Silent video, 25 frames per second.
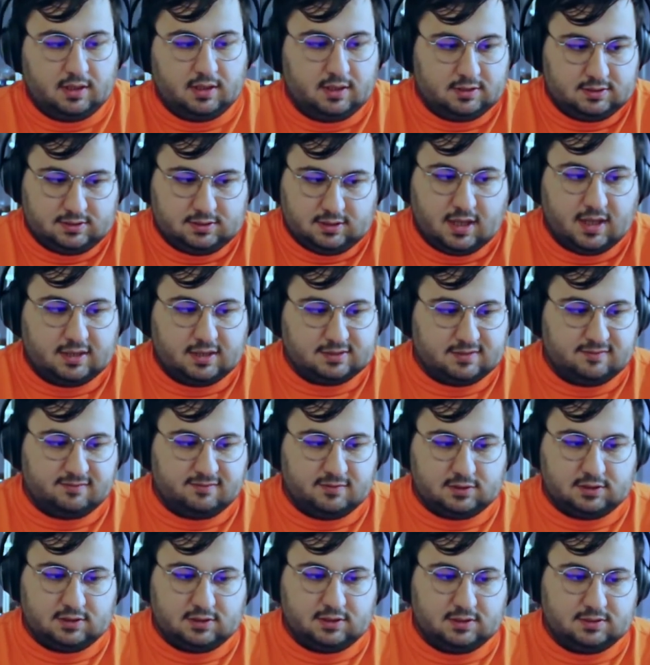is as
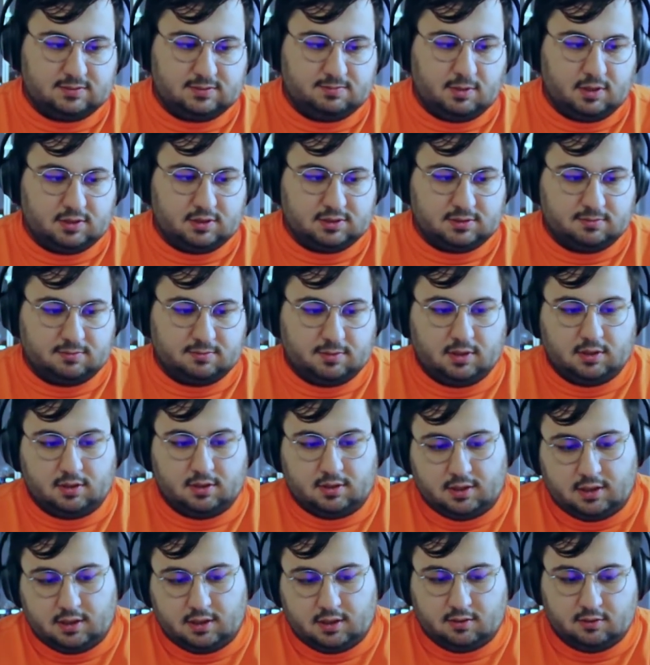efficient as
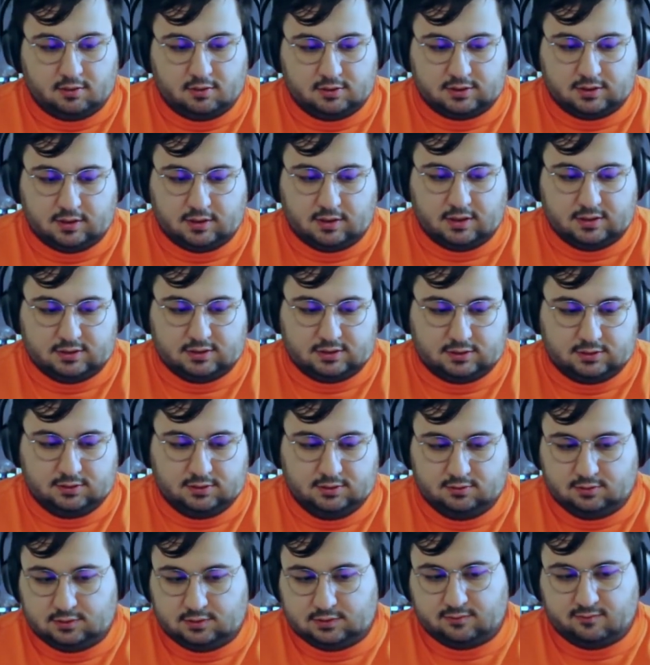possible and also as
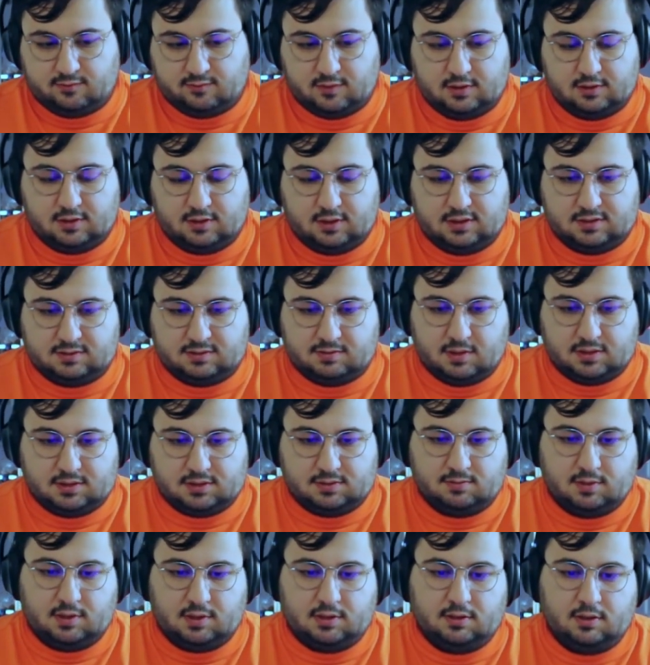user-friendly as
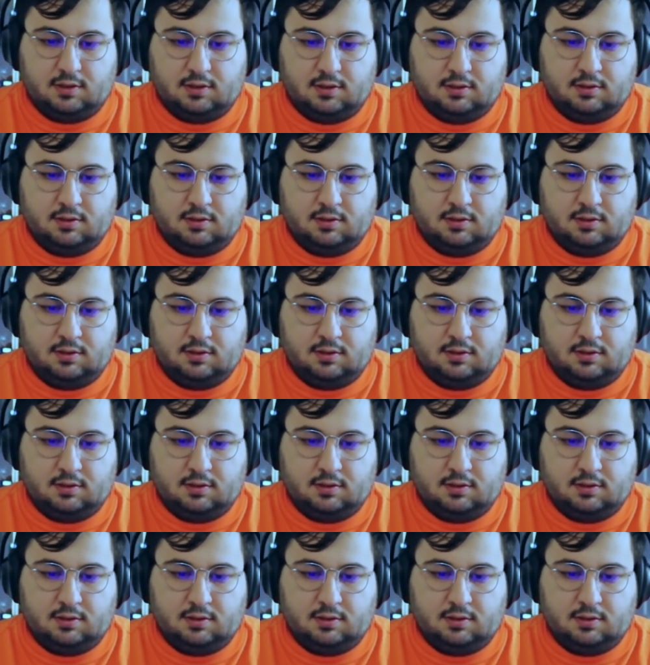possible.